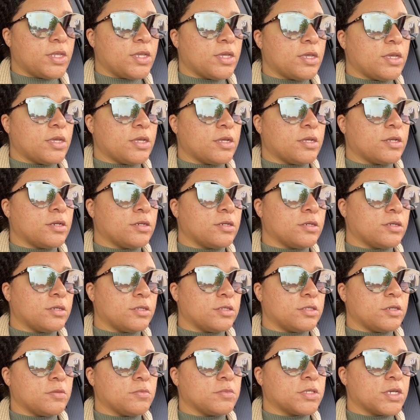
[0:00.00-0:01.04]
and it
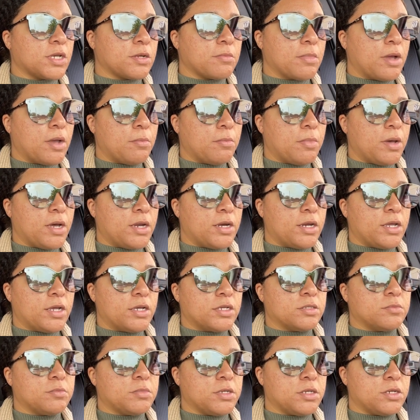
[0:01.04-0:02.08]
seems like my body
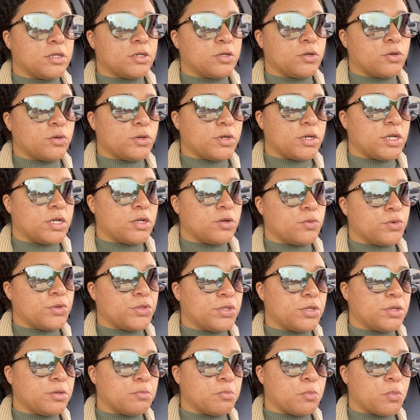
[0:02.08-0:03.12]
has been agreeing with
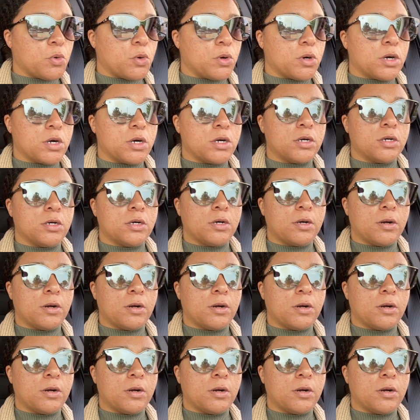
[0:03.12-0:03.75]
it more.